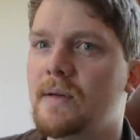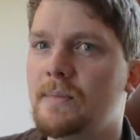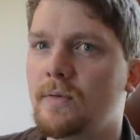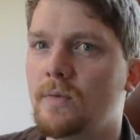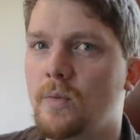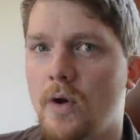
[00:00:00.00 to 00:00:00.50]
that
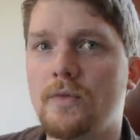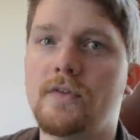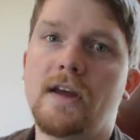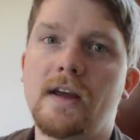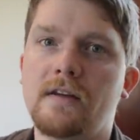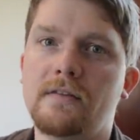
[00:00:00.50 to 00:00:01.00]
people
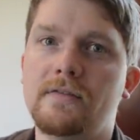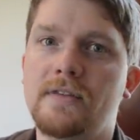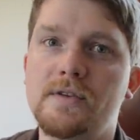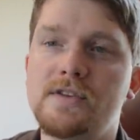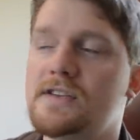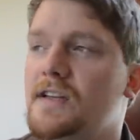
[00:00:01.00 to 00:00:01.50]
won't
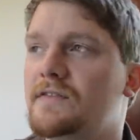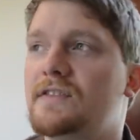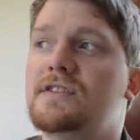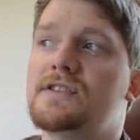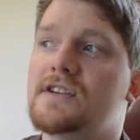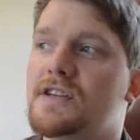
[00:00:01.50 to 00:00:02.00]
have. They'll just
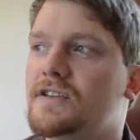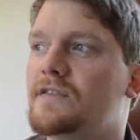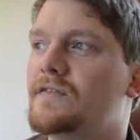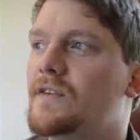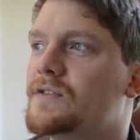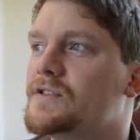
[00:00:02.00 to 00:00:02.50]
have the
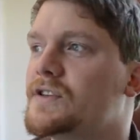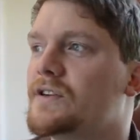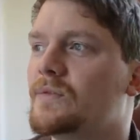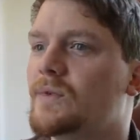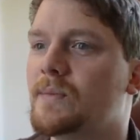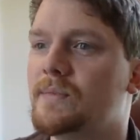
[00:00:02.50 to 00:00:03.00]
discussion
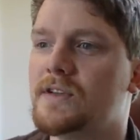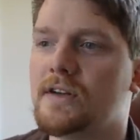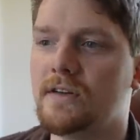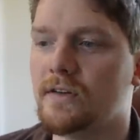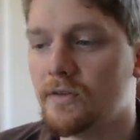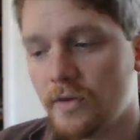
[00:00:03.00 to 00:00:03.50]
focusing on one
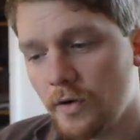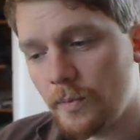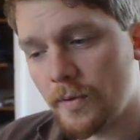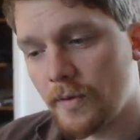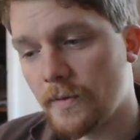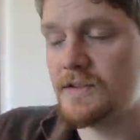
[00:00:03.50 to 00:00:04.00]
particular
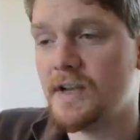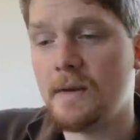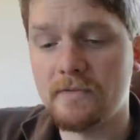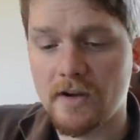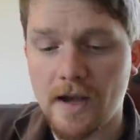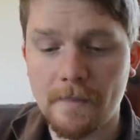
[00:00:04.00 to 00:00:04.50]
group. But at the
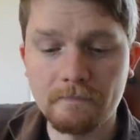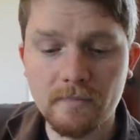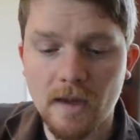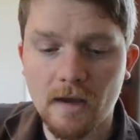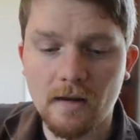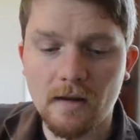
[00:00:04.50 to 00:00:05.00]
same
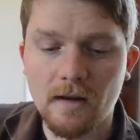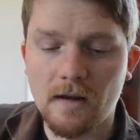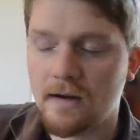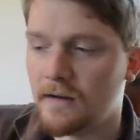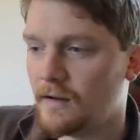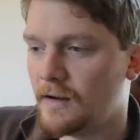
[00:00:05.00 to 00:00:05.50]
time,
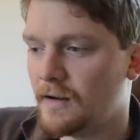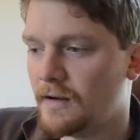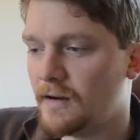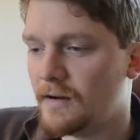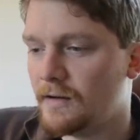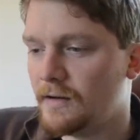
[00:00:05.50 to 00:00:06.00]

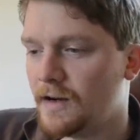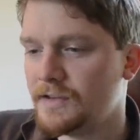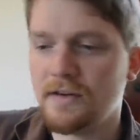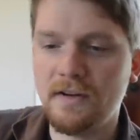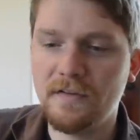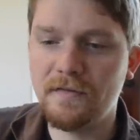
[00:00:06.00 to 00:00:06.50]

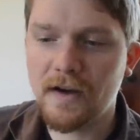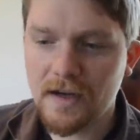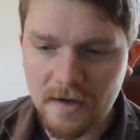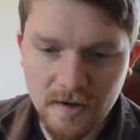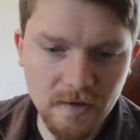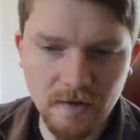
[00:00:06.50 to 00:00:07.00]
I totally
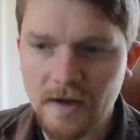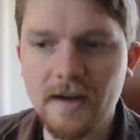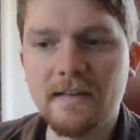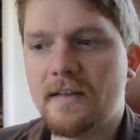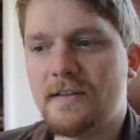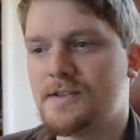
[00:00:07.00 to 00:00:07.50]
fucking
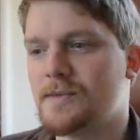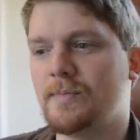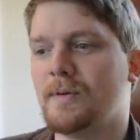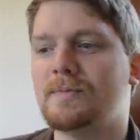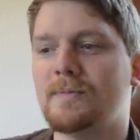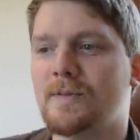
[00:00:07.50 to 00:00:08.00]
agree that there's
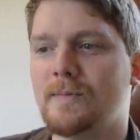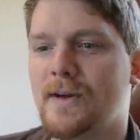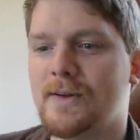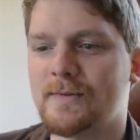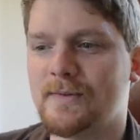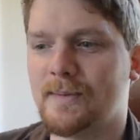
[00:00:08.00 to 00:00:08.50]
a problem with
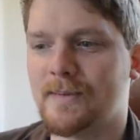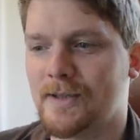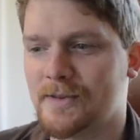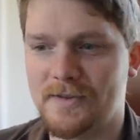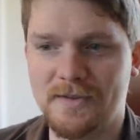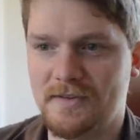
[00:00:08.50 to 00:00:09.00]
male
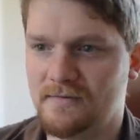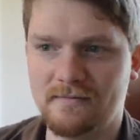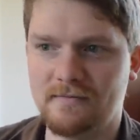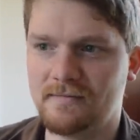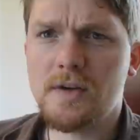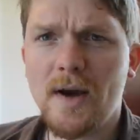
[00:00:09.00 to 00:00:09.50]
feminists.
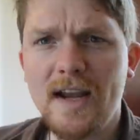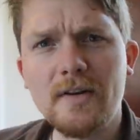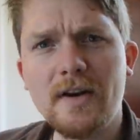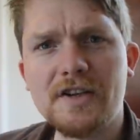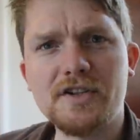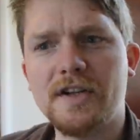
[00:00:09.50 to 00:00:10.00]
So
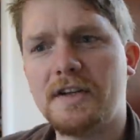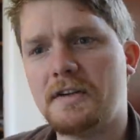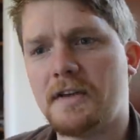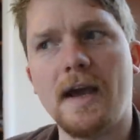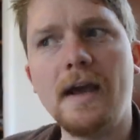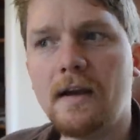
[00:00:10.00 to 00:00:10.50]
I don't
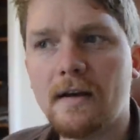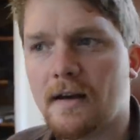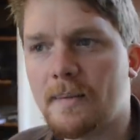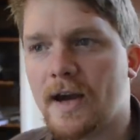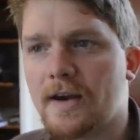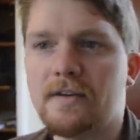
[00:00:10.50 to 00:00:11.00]
actually
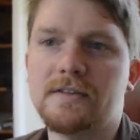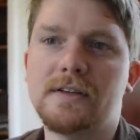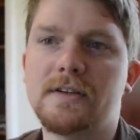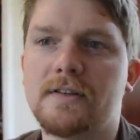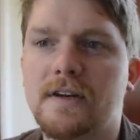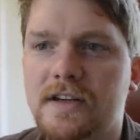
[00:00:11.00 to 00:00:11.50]
care about
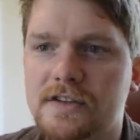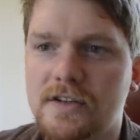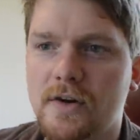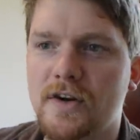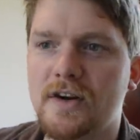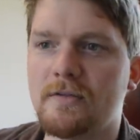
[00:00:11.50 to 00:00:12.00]
content
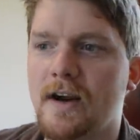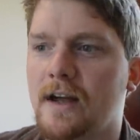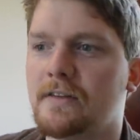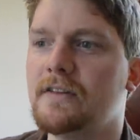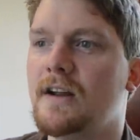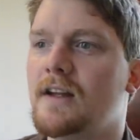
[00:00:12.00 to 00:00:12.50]
creators going
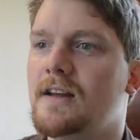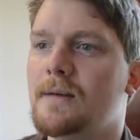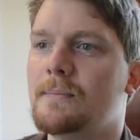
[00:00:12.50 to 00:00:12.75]
around